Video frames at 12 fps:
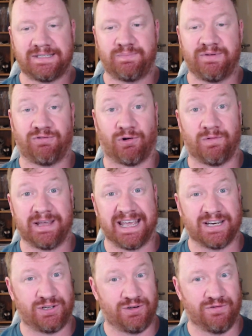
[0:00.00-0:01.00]
before we
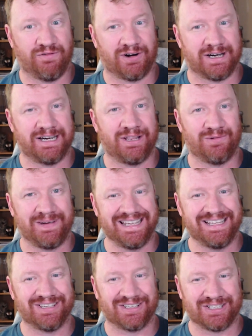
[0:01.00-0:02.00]
get too far into the
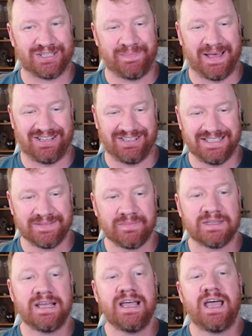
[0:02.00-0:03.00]
weeds on spells,
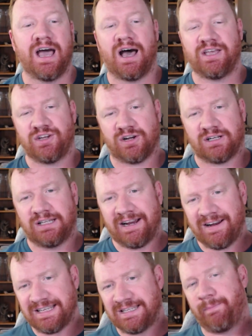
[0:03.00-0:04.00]
your
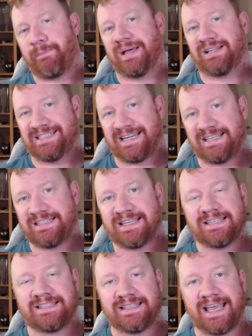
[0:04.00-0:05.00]
cleric's abilities
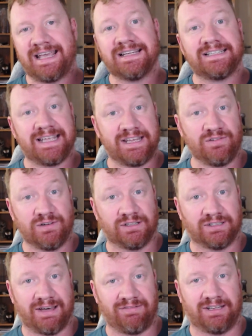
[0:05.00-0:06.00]
as they continue to
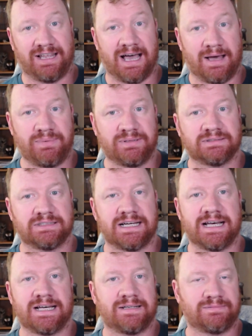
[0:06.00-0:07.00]
level up,
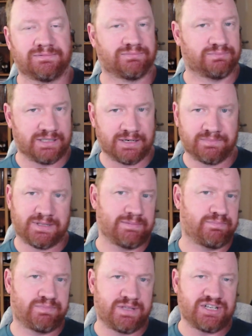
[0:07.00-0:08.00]

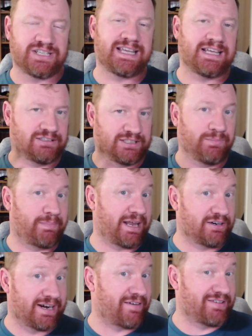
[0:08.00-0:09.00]
they just get a little
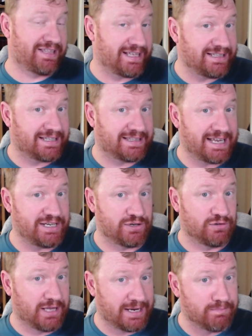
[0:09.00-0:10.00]
better at everything that they
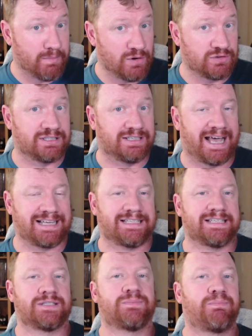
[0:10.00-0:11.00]
do, like most
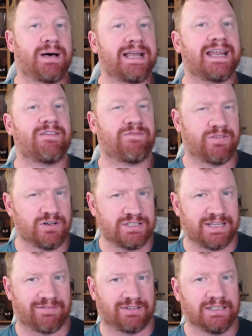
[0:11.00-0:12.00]
classes. But at
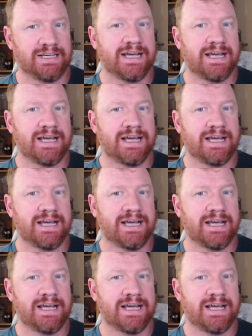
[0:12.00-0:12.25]
1st level,